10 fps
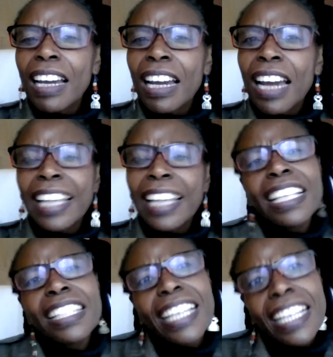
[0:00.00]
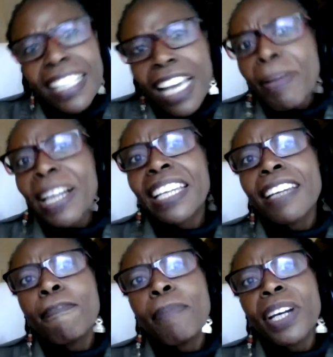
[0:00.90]
And then the second time I
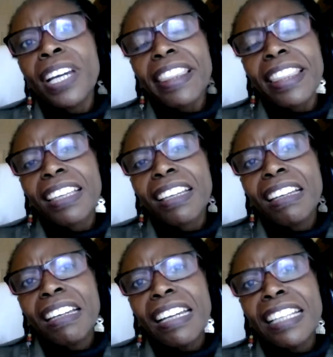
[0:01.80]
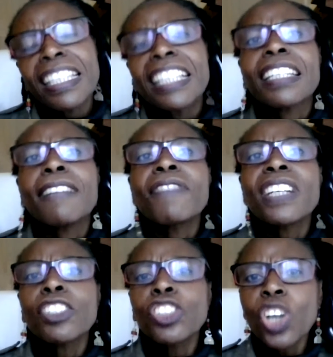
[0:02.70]
give birth, it's a
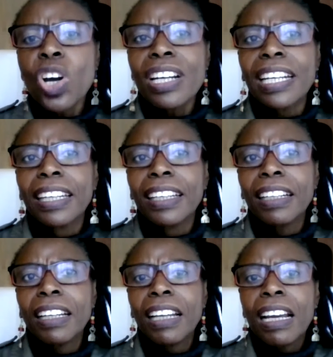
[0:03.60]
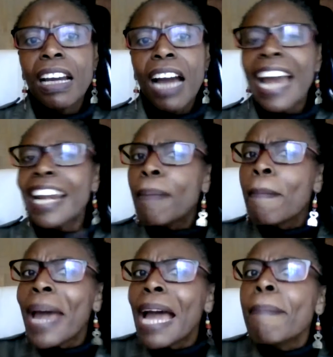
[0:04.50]
different story. I
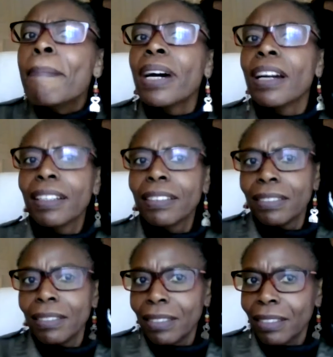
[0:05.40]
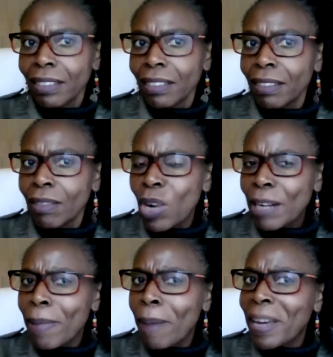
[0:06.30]
remember what
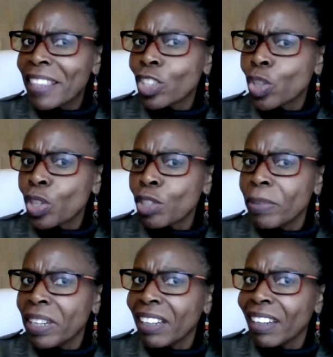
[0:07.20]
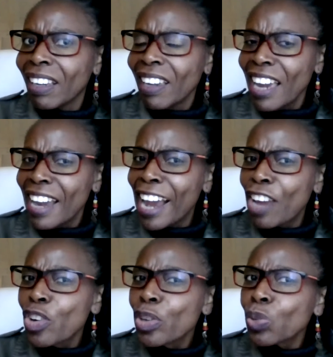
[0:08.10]
my mother taught me, and I
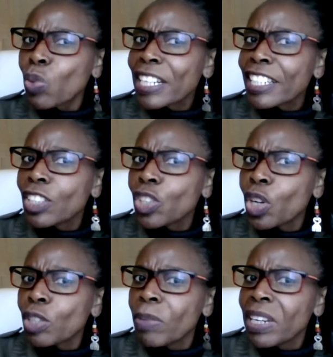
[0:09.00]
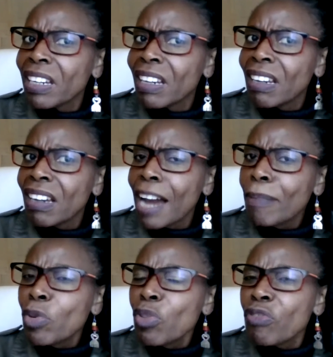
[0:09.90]
use what she taught me. I
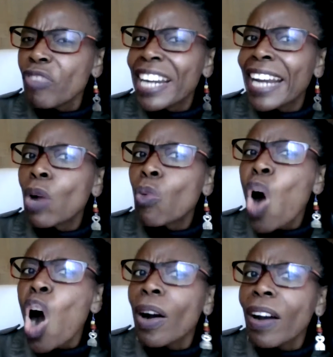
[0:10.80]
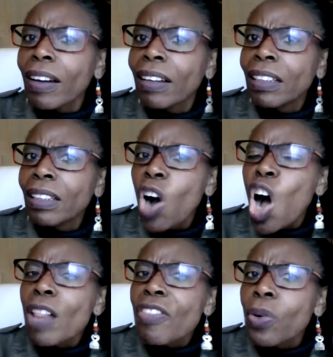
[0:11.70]
move and I walk
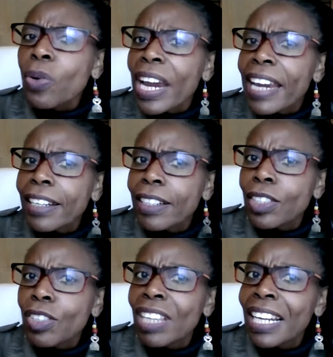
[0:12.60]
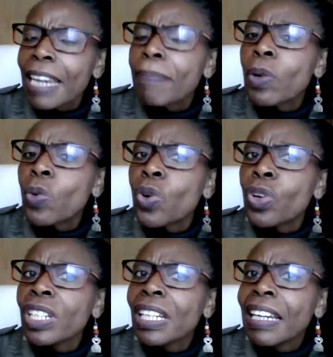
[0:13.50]
all the way to the labor
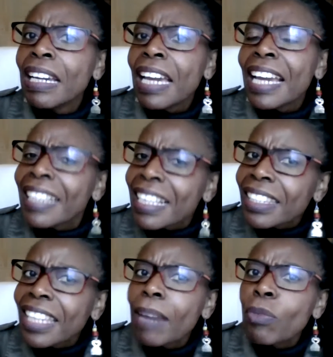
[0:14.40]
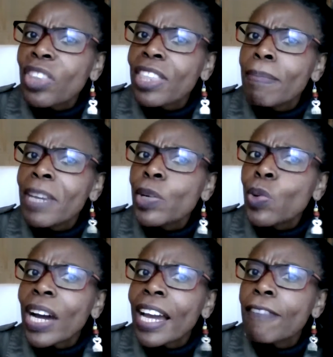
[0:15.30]
ward, and this time with a
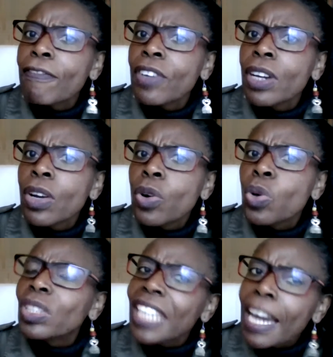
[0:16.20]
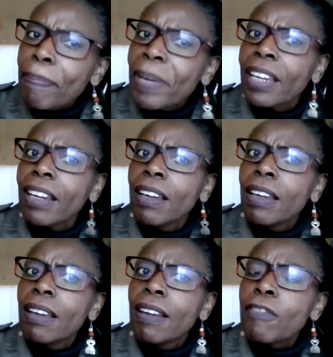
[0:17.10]
midwife who's tapping
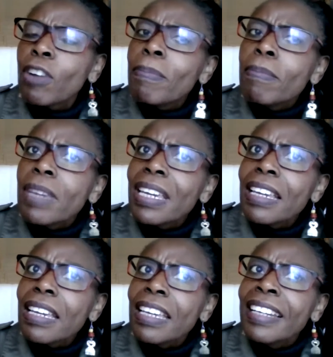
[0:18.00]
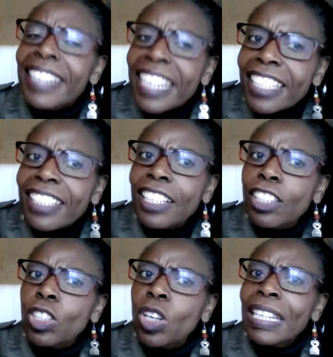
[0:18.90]
from indigenous
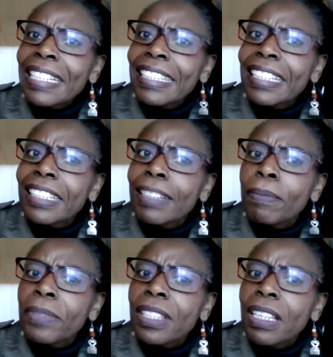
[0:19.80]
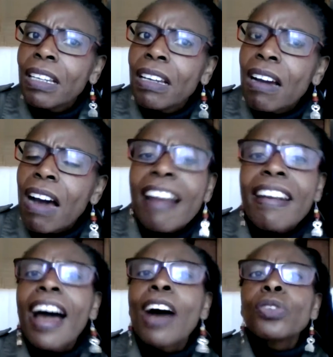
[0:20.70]
knowledge systems
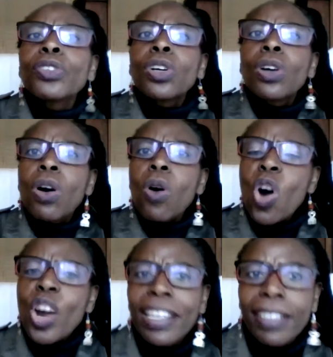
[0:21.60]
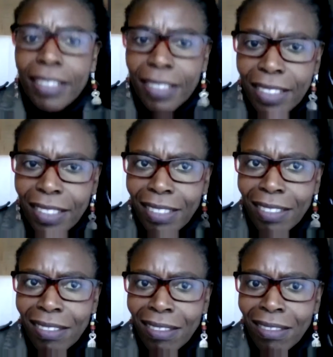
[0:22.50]
around oils
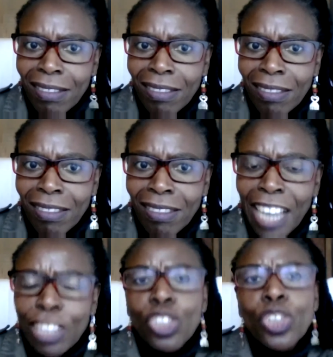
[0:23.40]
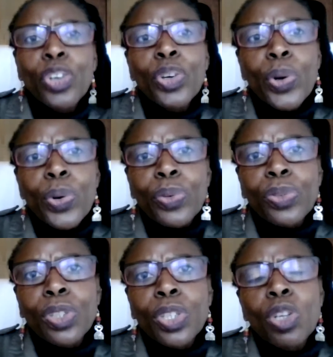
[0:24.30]
that you
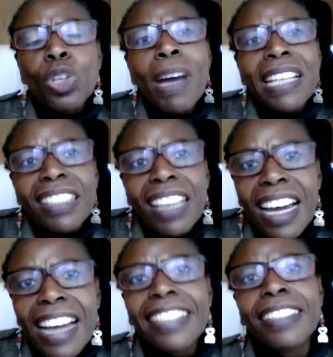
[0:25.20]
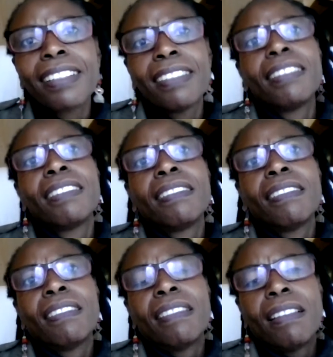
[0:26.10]
use to massage
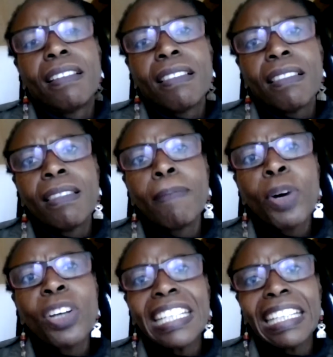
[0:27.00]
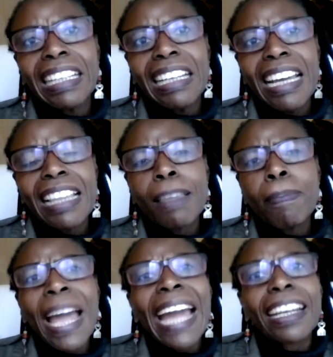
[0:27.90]
the body at the back.